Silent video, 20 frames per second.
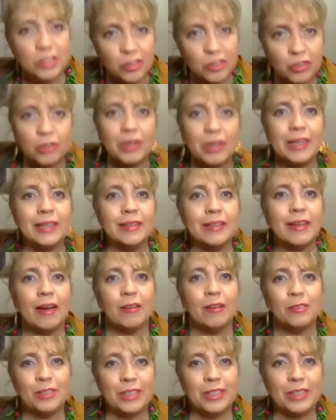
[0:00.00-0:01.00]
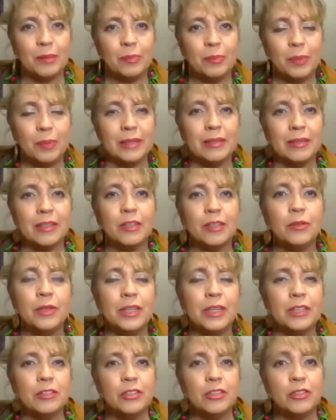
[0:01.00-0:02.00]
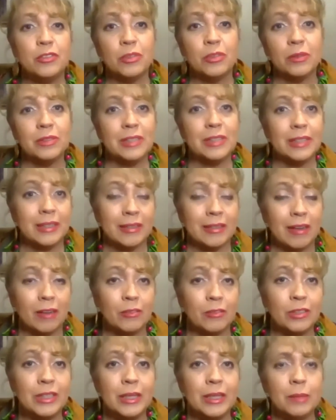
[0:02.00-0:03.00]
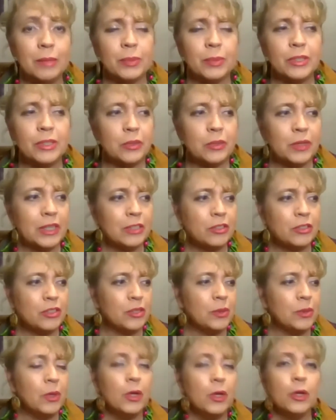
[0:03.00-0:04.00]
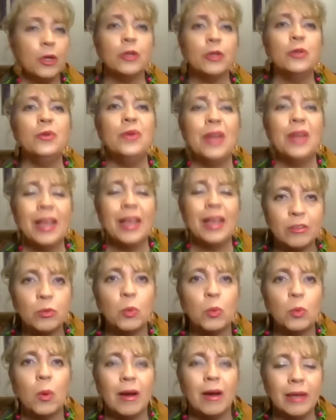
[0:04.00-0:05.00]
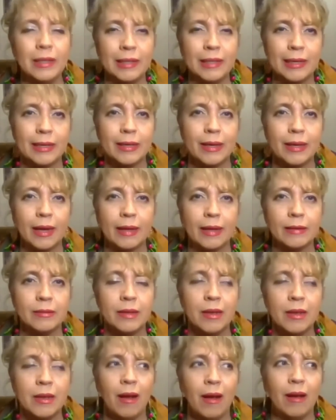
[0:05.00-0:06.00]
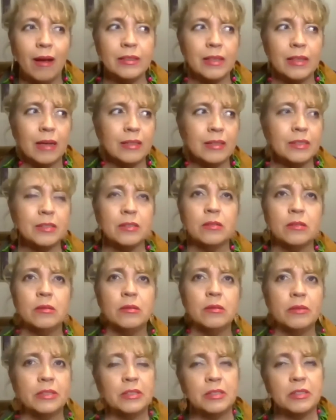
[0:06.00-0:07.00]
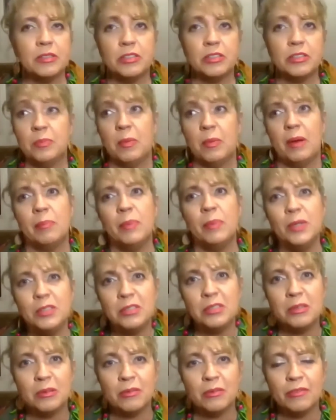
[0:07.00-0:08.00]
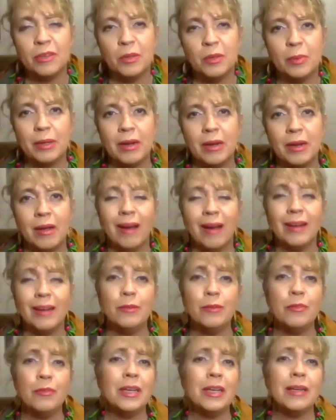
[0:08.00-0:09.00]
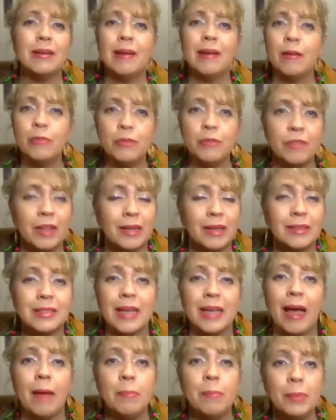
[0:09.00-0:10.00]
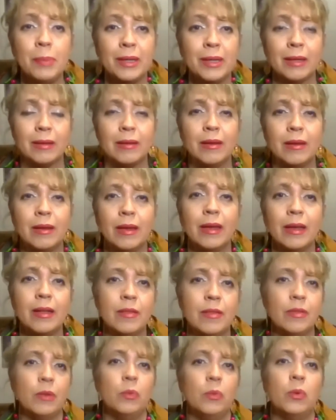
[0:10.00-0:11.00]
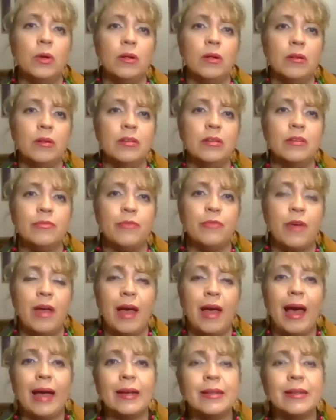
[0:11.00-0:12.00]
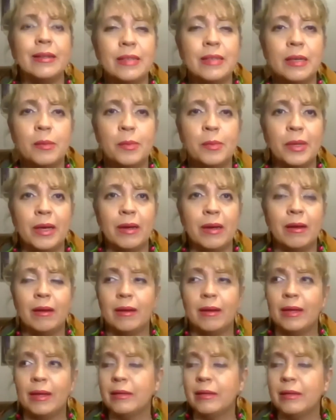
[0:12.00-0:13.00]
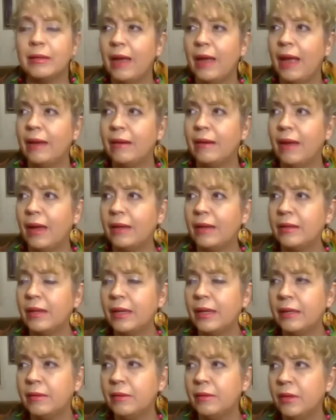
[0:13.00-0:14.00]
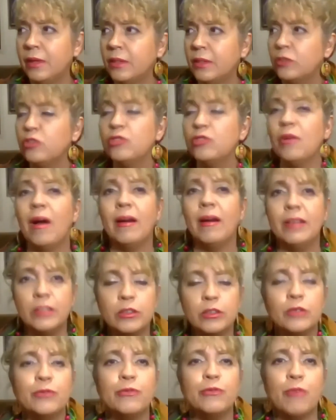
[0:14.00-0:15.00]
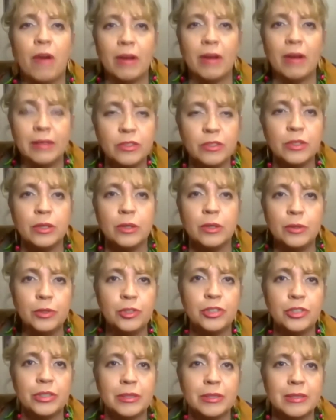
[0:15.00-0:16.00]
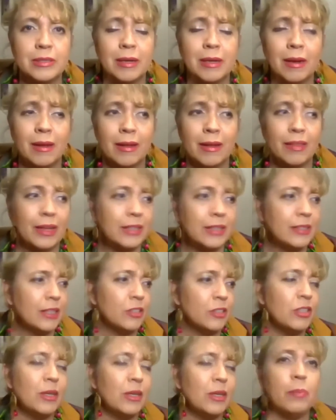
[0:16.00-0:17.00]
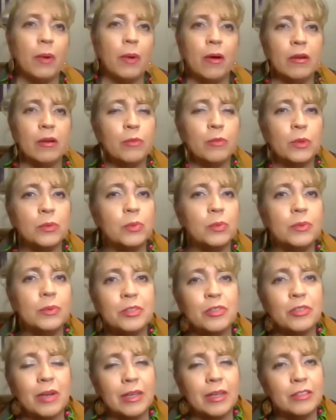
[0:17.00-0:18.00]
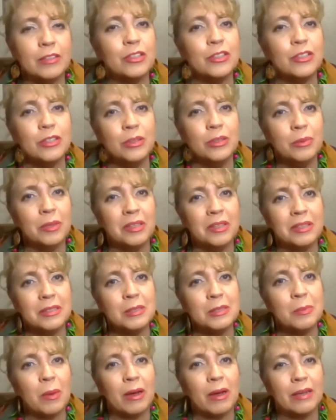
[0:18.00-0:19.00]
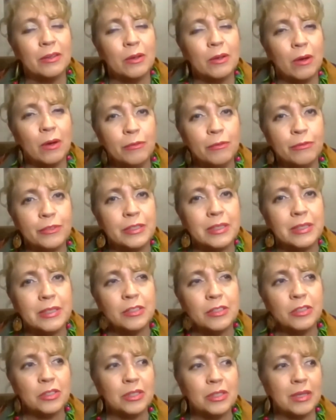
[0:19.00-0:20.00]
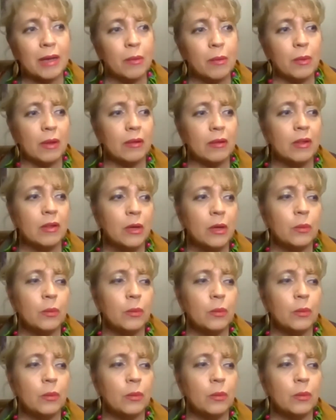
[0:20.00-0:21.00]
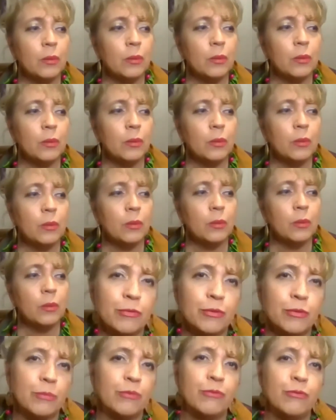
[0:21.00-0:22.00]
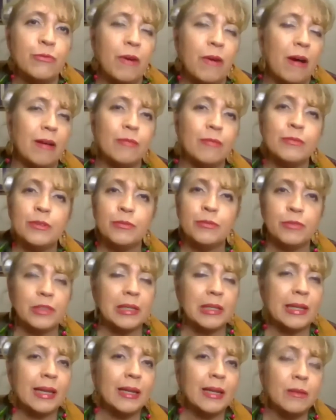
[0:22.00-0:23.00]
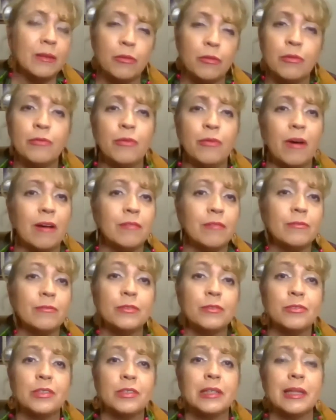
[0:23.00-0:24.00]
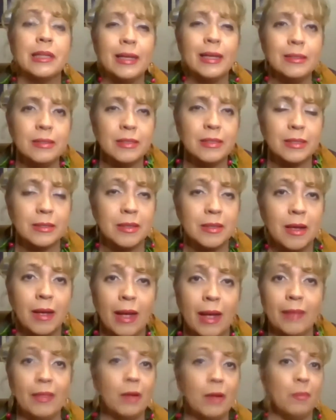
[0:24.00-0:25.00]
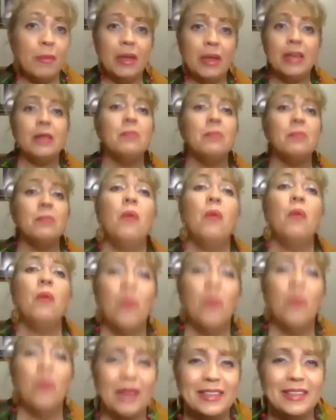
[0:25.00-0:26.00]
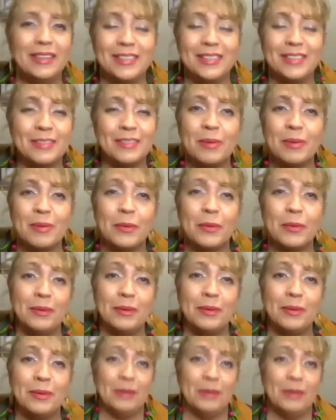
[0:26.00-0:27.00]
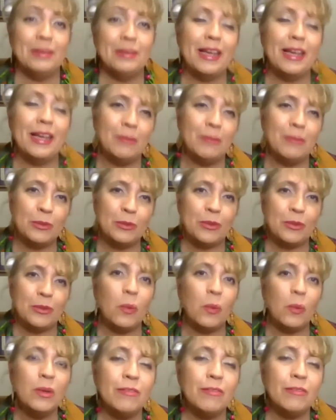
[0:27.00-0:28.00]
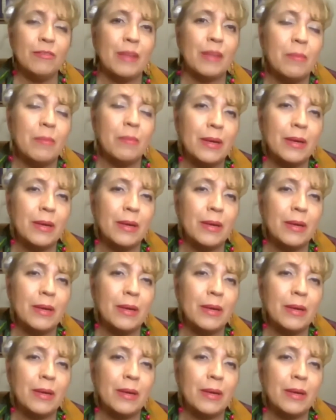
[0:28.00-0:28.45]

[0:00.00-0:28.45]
drilling down deep. You need to drill down deep, but you need to connect widely. And I still, this is just my personal view, but I don't think enough of that is happening in the world of academia, and in trying to find solutions. And that's actually part of what we were trying to do with the Inspired Conference, is to say, well, future from through 5 different lenses, and there are many more lenses, but we couldn't get to all of them. But